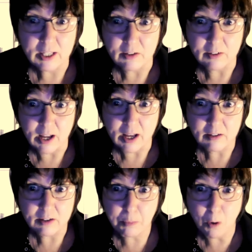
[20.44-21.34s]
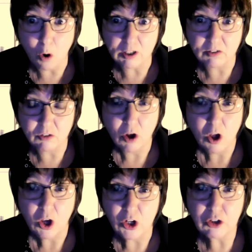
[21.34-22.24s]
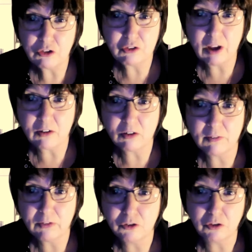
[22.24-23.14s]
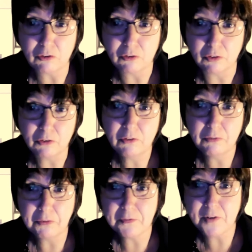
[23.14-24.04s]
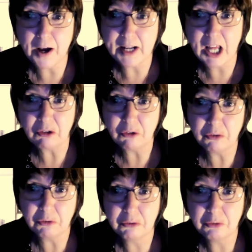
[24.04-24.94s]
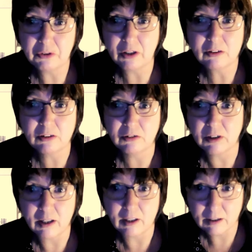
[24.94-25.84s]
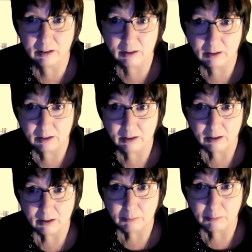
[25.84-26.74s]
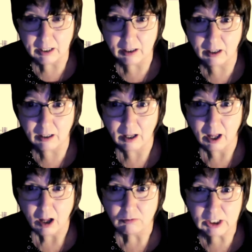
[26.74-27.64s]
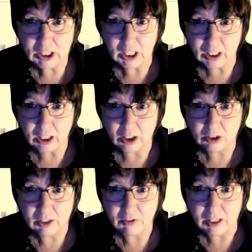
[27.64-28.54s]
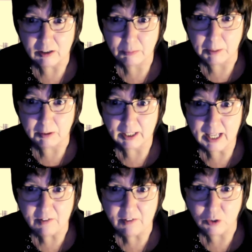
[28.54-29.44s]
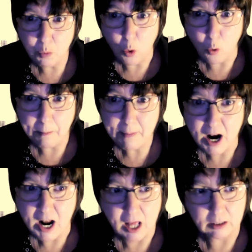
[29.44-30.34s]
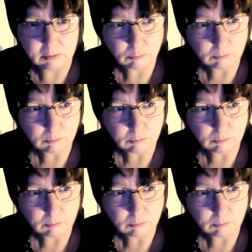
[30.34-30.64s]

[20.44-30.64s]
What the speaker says: These days, Spock is an executive assistant for financial consultancy, making ridiculously rich people even more money.